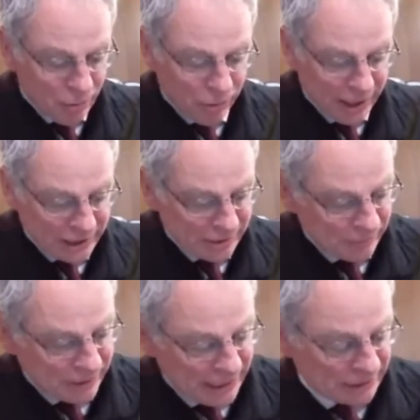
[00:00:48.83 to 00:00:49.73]
Well, that's
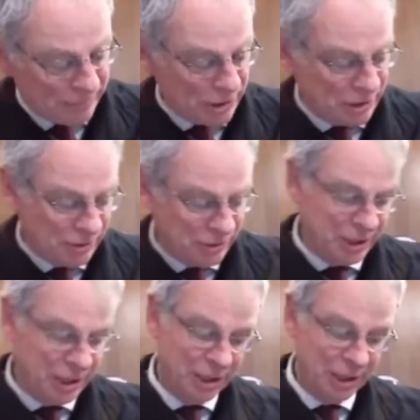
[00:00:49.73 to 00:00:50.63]
that's a
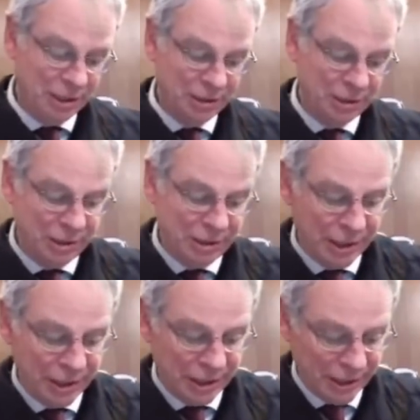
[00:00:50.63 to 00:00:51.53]
misunderstanding.
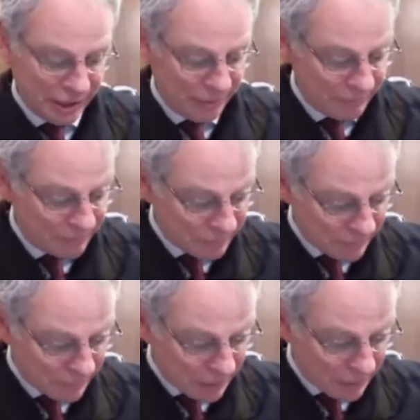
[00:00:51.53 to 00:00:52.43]
Uh, um,
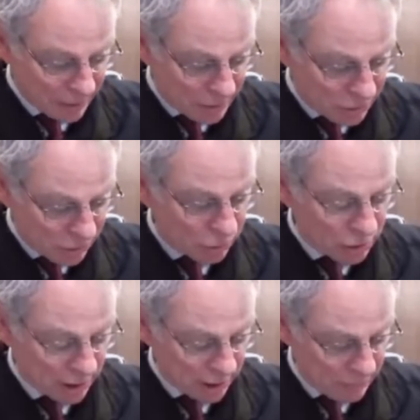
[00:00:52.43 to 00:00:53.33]
So it
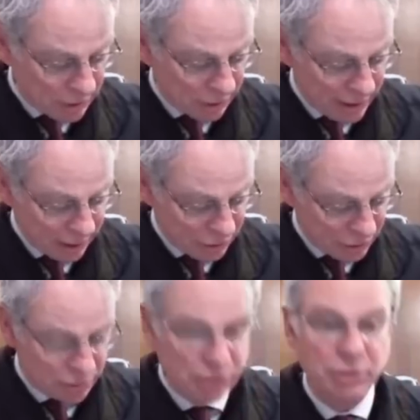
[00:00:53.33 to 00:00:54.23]
looks like Ms. Langley's
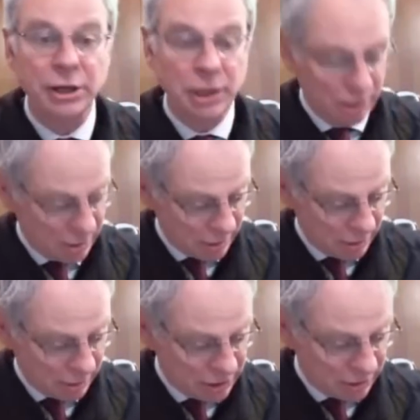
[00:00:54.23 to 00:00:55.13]
your attorney,
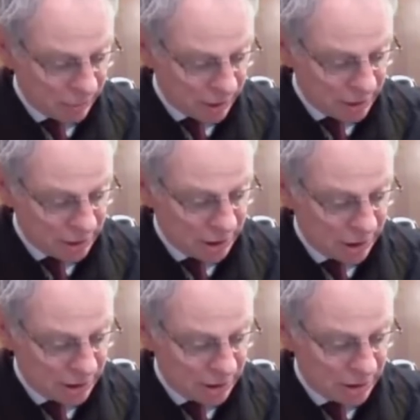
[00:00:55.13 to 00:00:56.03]
at least in one of these
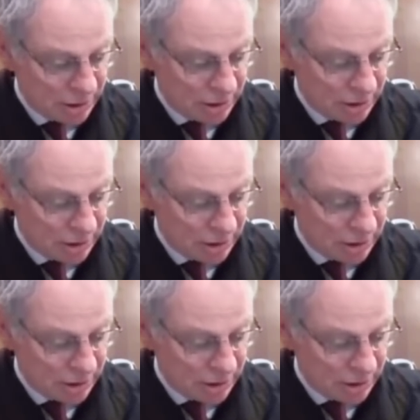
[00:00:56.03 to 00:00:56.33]
cases.